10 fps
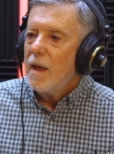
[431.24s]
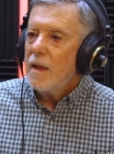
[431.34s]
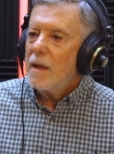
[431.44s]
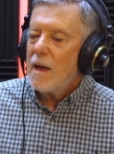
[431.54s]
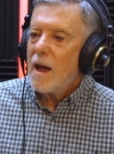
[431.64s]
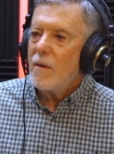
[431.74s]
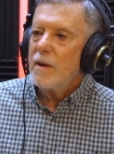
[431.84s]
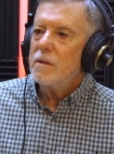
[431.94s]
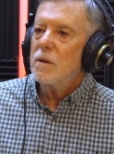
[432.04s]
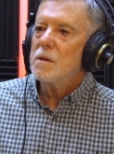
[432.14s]
it
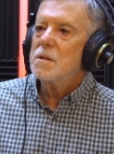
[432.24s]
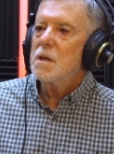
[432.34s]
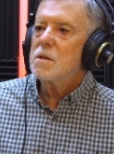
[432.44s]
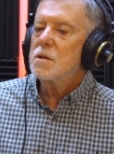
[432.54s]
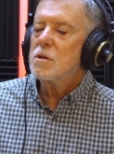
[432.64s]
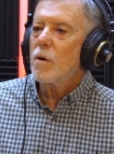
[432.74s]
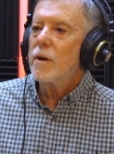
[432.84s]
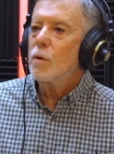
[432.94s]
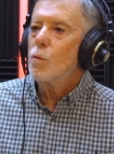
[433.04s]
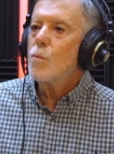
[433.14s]
carried these
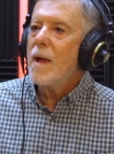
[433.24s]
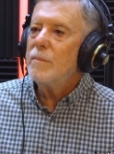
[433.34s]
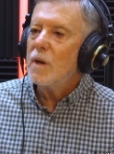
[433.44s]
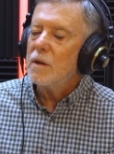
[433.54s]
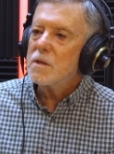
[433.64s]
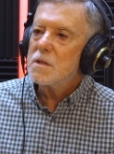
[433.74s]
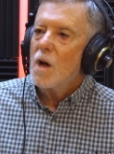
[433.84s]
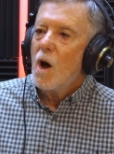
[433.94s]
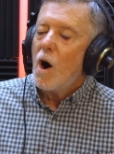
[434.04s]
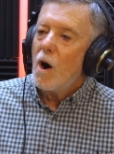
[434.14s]
historical remnants
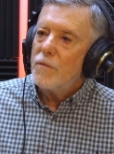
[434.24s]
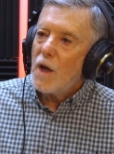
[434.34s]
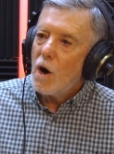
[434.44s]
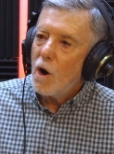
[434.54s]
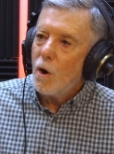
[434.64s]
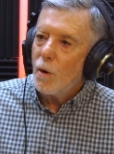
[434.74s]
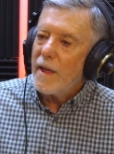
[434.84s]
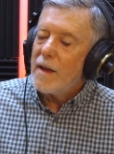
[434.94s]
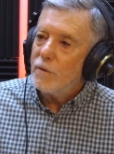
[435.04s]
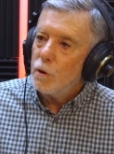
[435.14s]
of the whole
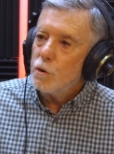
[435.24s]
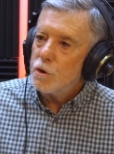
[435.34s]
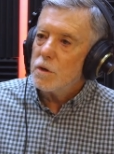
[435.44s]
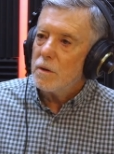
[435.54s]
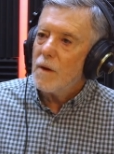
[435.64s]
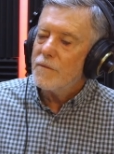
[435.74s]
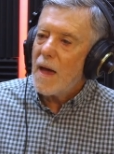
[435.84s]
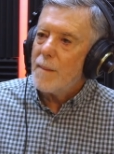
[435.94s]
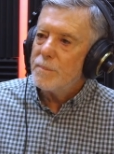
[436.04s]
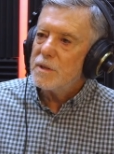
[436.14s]
evolution of
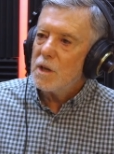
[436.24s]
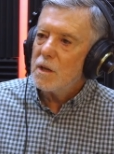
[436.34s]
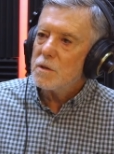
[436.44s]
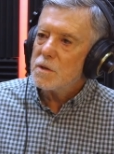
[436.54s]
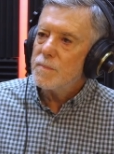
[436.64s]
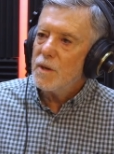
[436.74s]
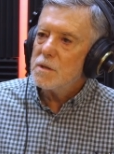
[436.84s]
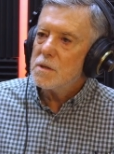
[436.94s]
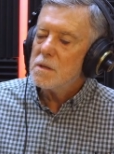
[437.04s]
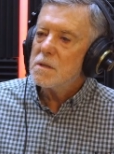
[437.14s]
that particular
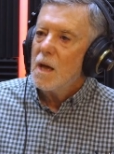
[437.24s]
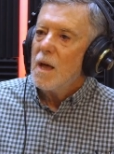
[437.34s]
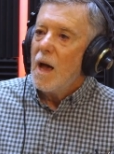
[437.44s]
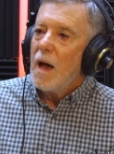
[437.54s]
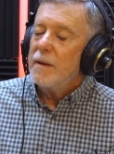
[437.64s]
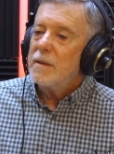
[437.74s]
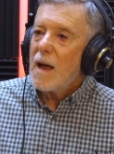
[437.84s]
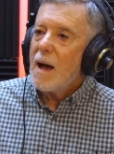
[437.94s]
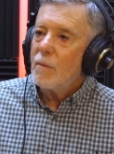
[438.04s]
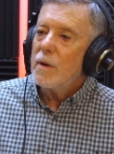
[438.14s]
species. And
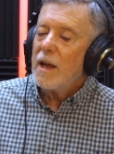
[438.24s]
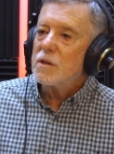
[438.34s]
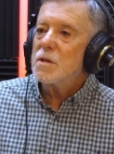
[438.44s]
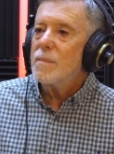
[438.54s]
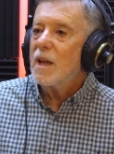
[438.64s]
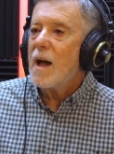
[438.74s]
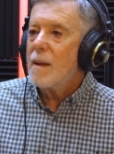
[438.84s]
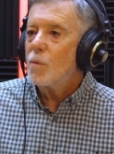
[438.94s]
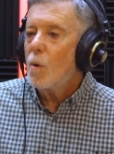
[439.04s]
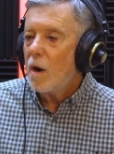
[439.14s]
Darwin actually
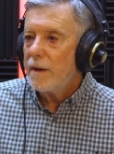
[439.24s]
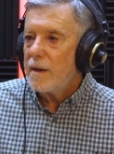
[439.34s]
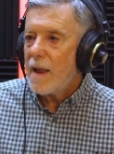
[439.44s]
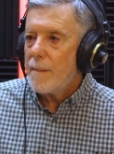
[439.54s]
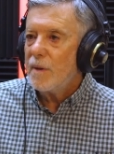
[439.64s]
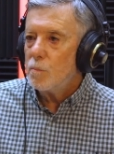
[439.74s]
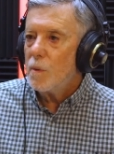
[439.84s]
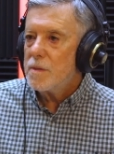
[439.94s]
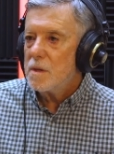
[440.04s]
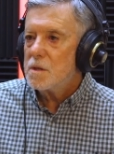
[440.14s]
became quite enamoured
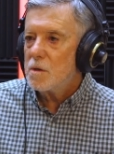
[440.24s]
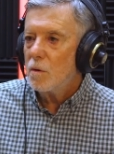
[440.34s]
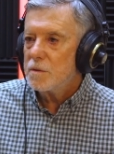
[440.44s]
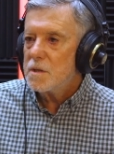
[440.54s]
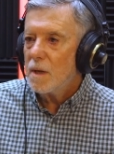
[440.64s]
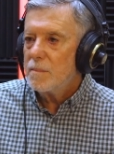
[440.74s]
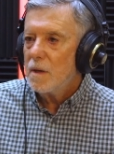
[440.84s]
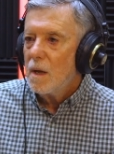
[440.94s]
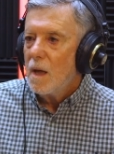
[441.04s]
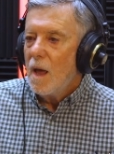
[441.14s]
with this concept.
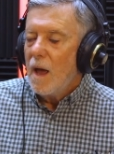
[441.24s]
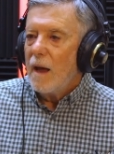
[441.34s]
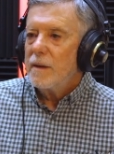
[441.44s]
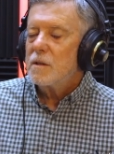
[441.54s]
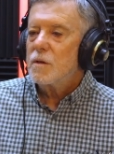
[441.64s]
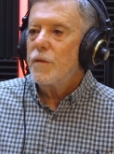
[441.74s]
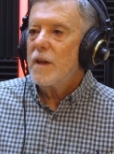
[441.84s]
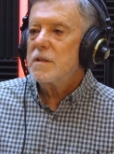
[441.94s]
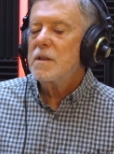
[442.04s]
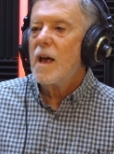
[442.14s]
And it's
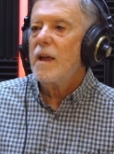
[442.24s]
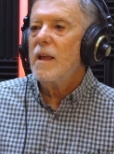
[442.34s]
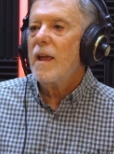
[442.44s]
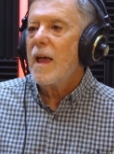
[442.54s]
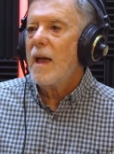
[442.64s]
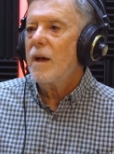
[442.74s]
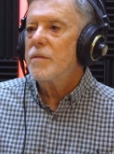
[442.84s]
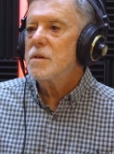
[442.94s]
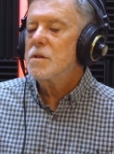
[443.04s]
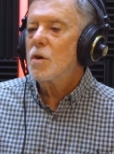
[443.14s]
fascinating how
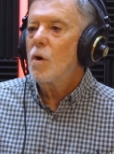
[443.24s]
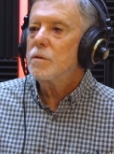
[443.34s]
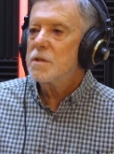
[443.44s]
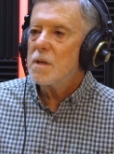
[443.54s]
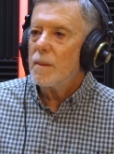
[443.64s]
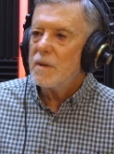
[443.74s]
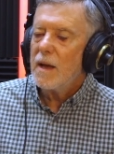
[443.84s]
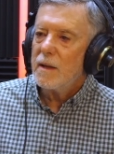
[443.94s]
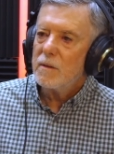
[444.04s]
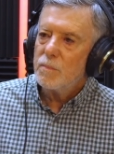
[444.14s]
this concept
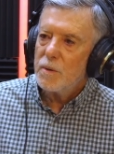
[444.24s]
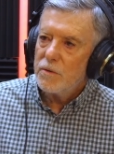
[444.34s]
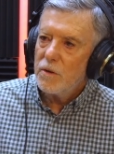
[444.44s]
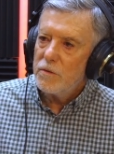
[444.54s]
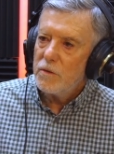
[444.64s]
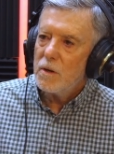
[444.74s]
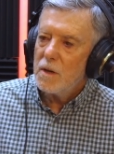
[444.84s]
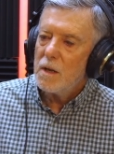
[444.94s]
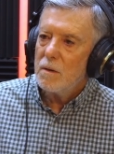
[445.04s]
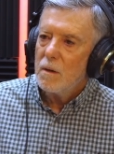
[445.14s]
has
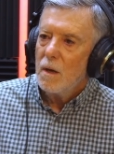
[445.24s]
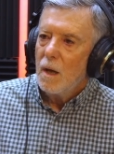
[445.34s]
persisted in